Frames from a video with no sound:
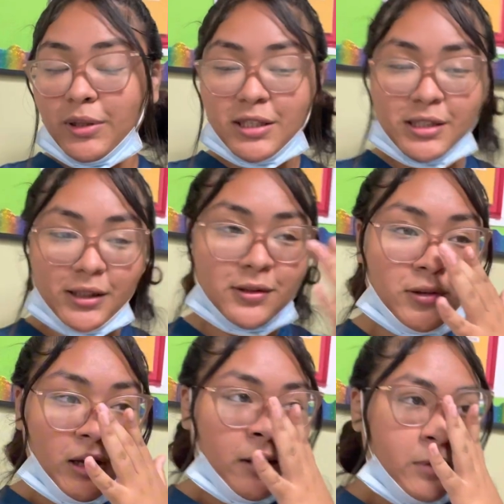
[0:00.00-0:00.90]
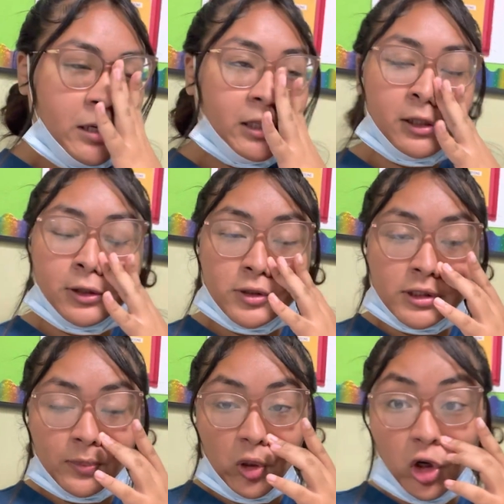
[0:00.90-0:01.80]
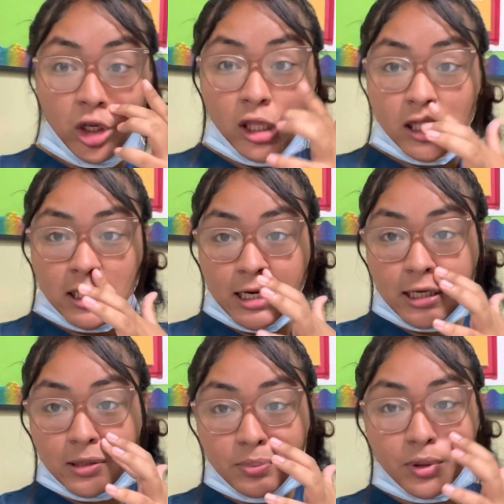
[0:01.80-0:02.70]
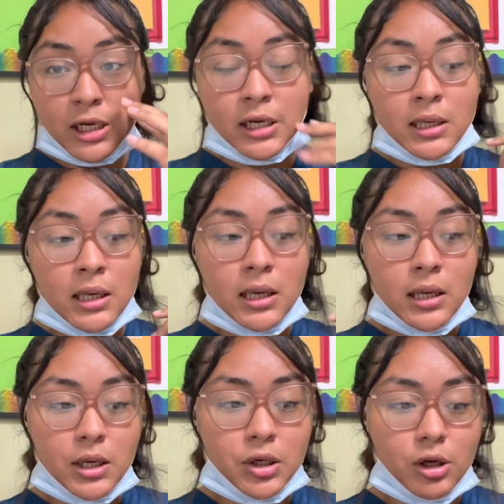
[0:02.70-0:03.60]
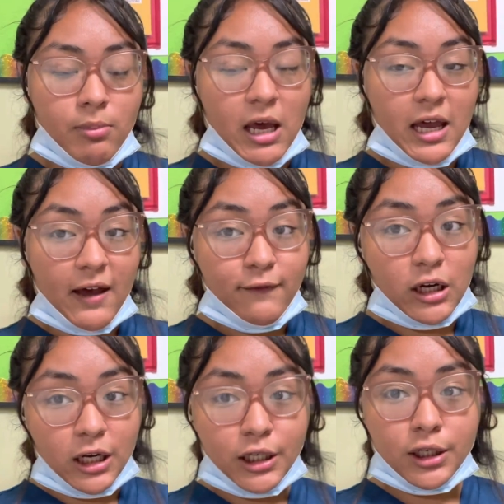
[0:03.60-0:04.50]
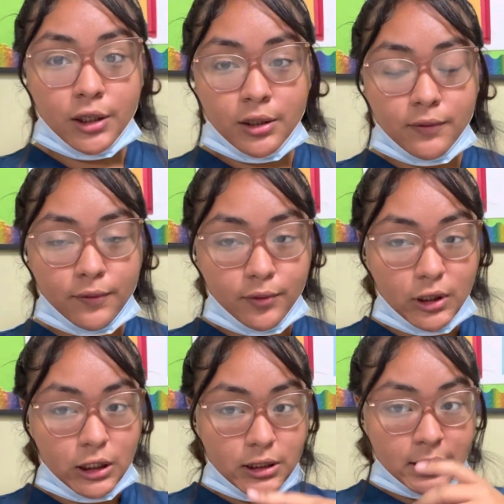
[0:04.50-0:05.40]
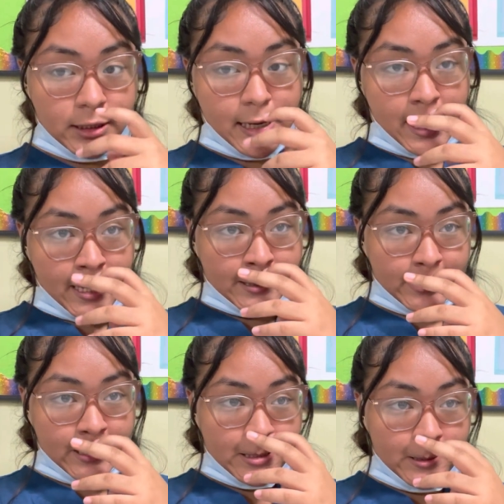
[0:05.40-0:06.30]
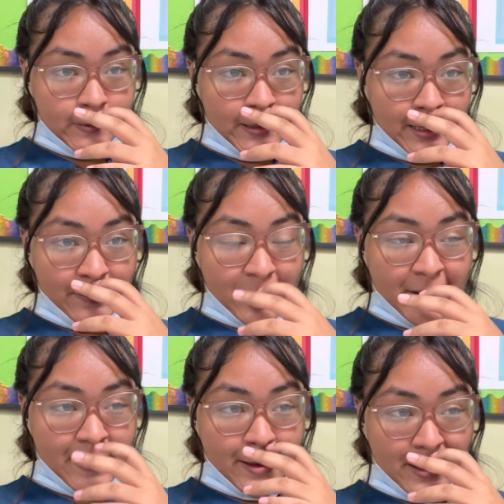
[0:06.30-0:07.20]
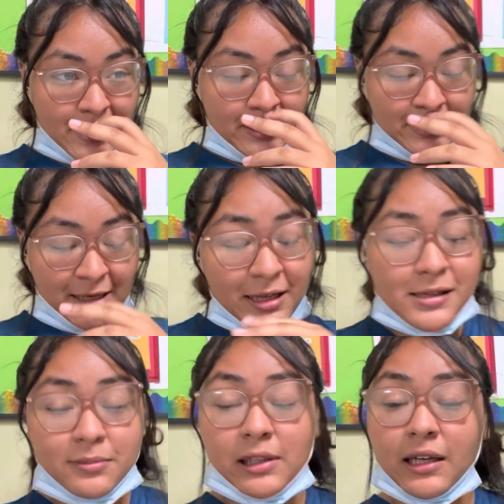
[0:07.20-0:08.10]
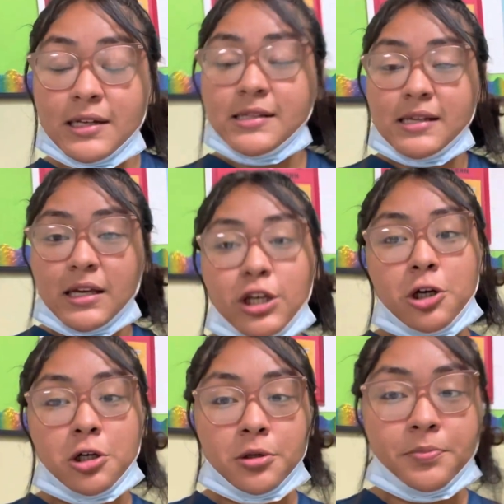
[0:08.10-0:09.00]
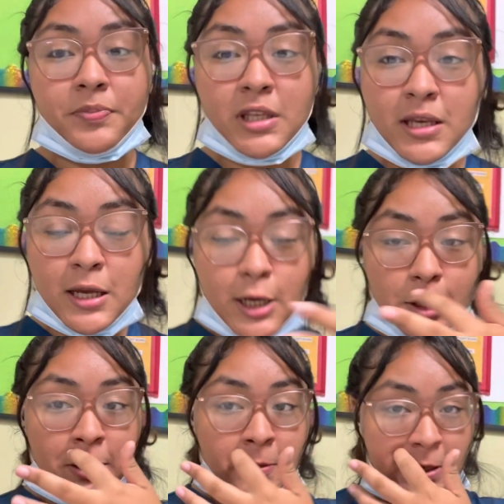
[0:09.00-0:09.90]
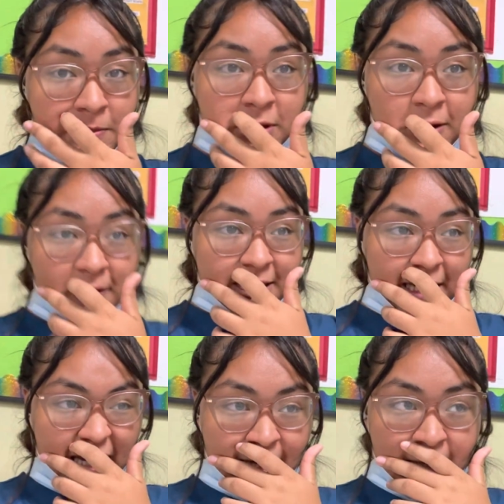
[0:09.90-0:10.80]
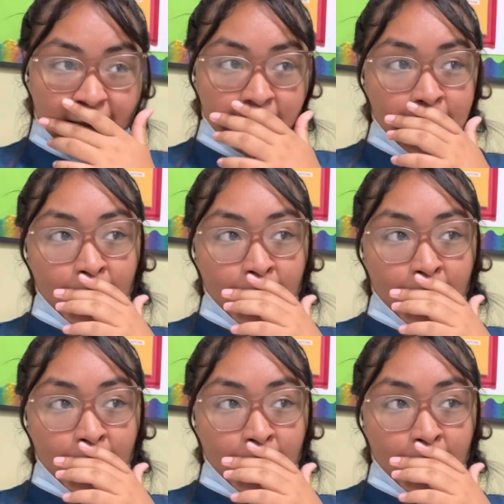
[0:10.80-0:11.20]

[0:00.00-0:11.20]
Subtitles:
So I'm in clinicals. I'm currently taking a break. I have gotten here on the floor and just like gotten straight to work, but today is my last day, y'all. I'm so excited,